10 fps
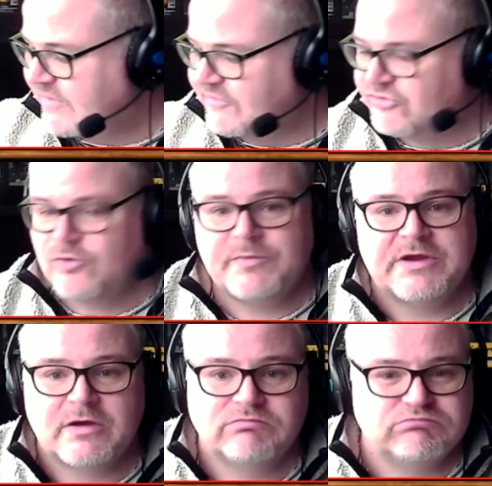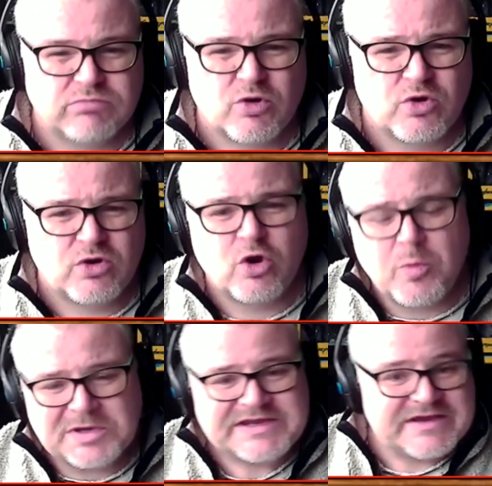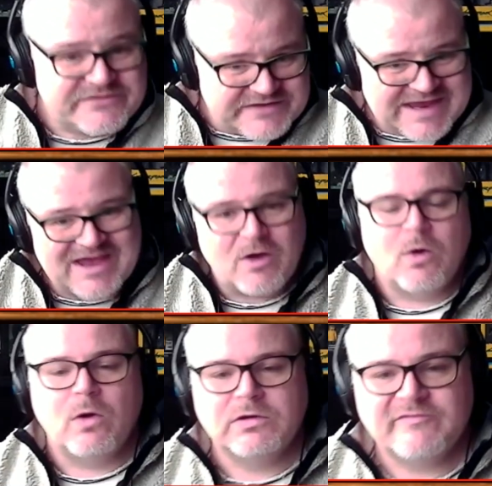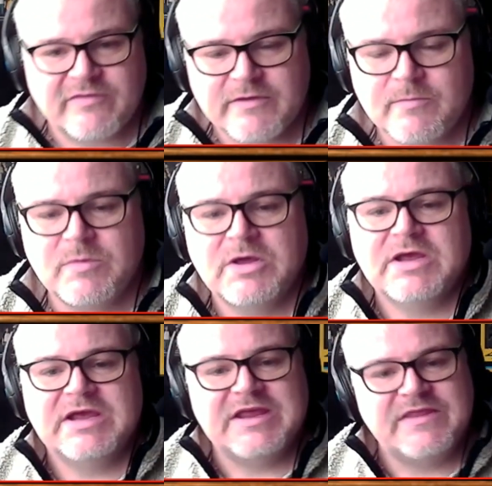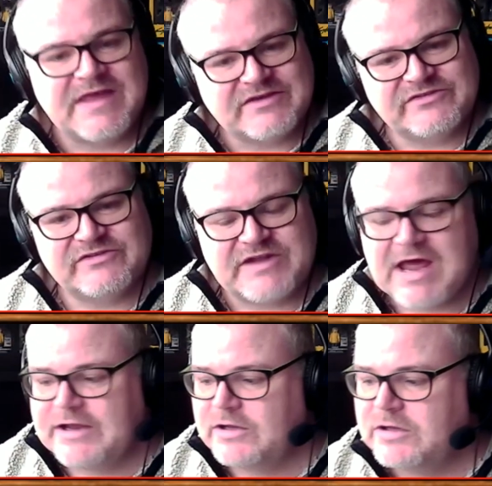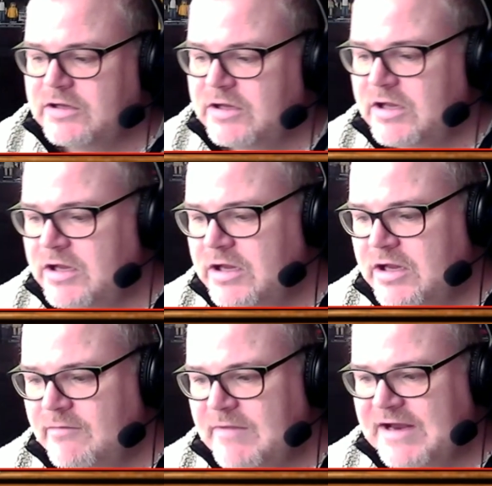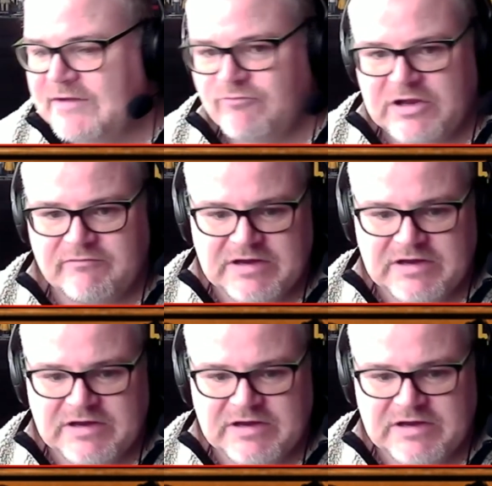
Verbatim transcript: I say, it took me a couple of years to get all of them in that style, um, and I'm really,